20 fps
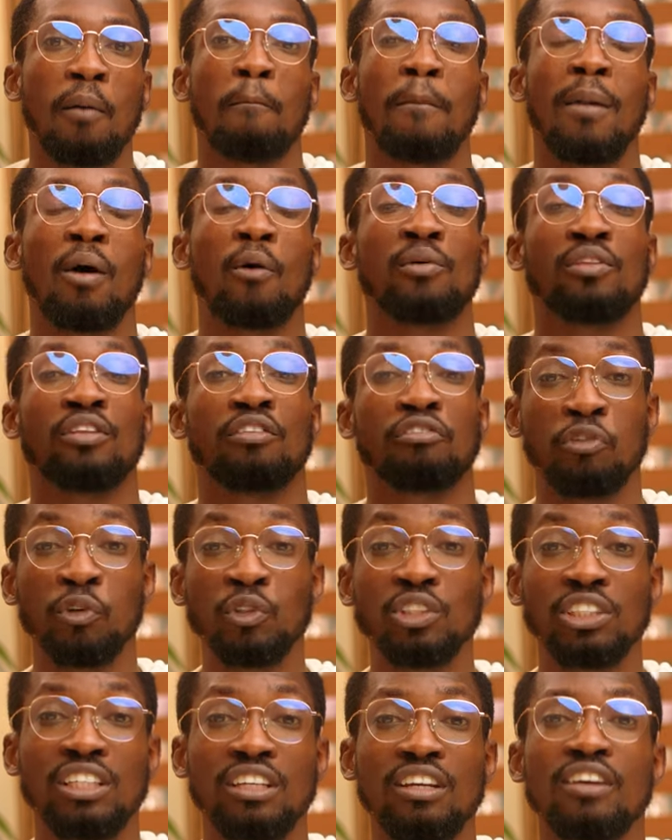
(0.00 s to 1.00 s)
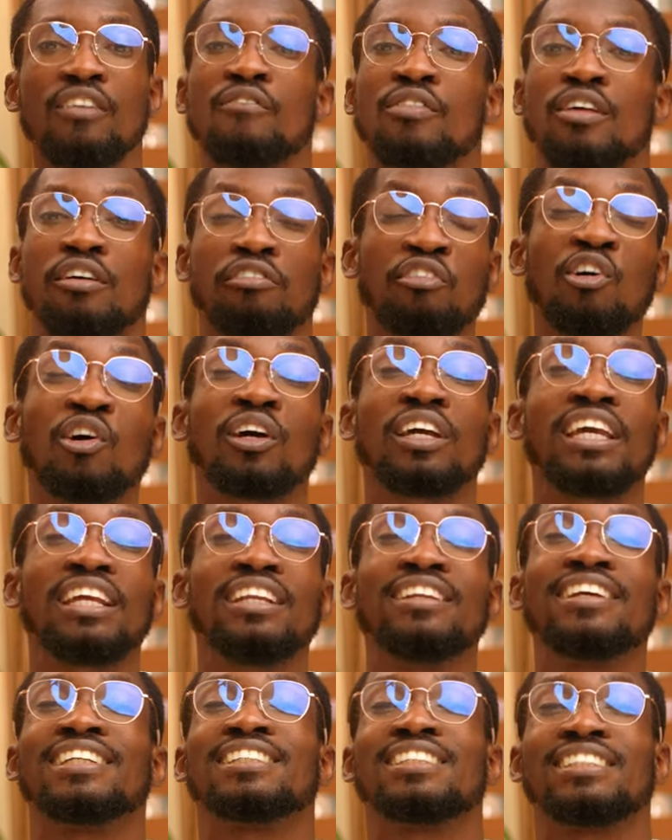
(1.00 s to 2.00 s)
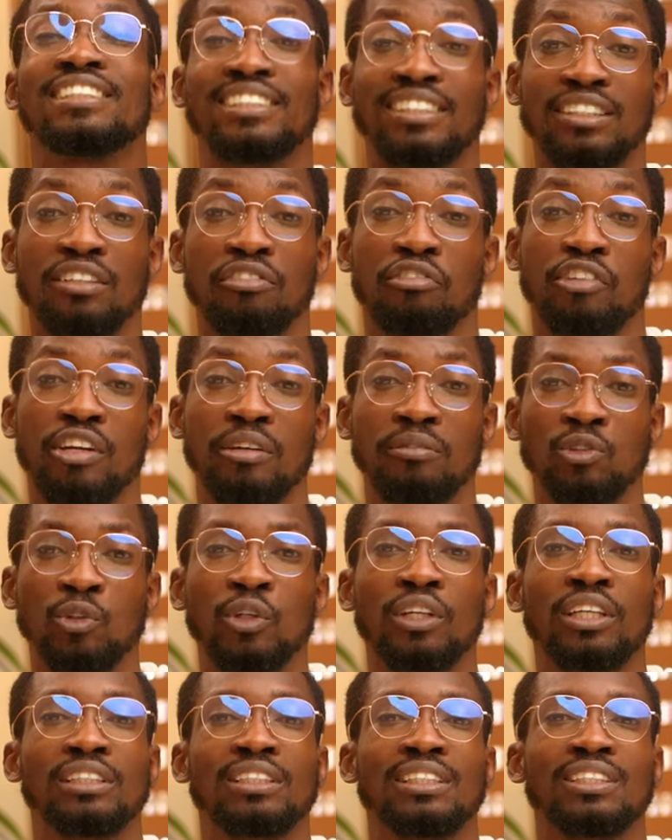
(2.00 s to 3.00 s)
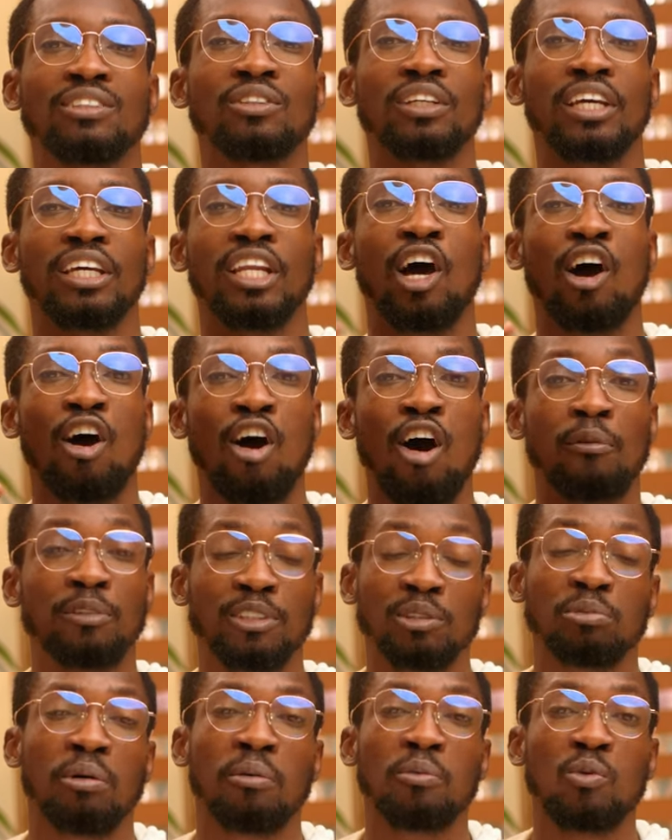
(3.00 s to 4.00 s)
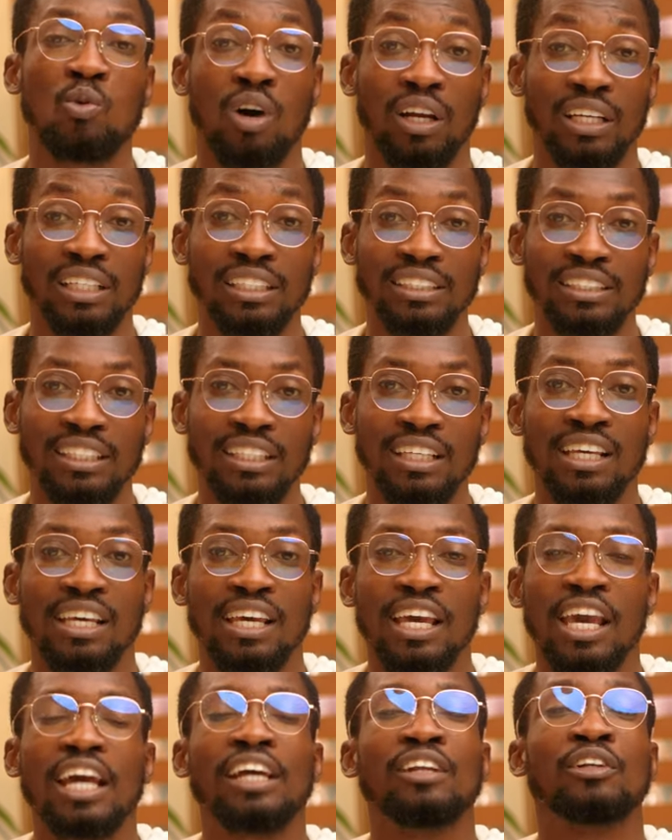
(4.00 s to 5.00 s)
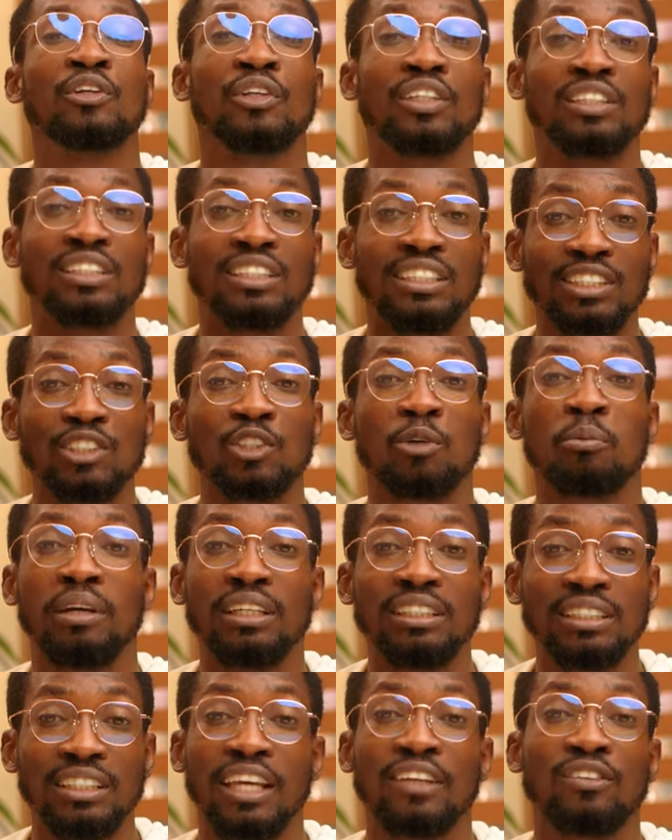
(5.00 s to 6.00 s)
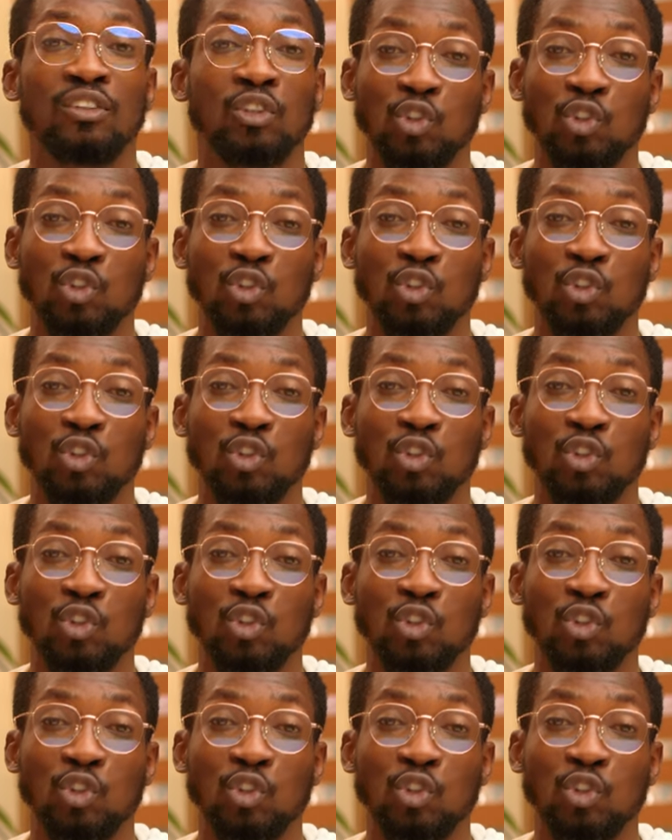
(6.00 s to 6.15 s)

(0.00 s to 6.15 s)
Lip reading: But with the Fuji, the 4K does 60 frames, so you can still get optimum quality and you can still maintain